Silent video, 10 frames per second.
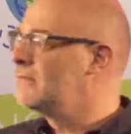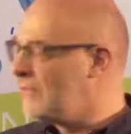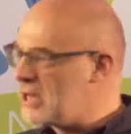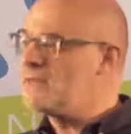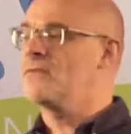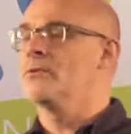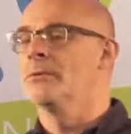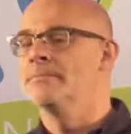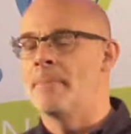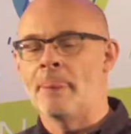Very few.
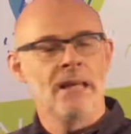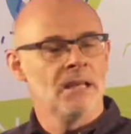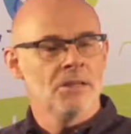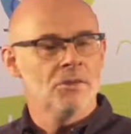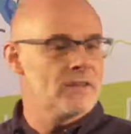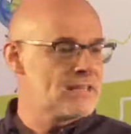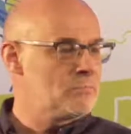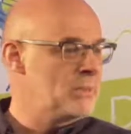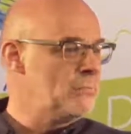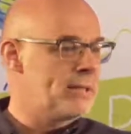Does that
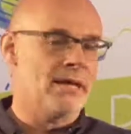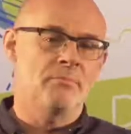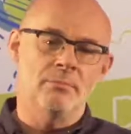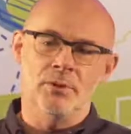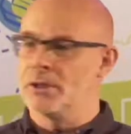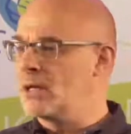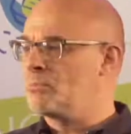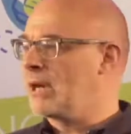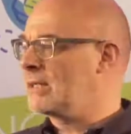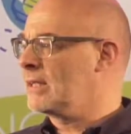mean black people are not
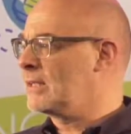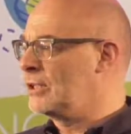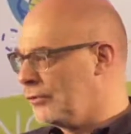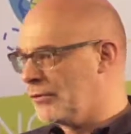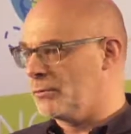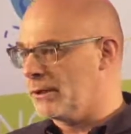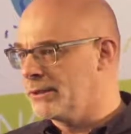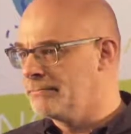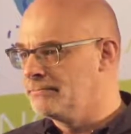practicing youth work?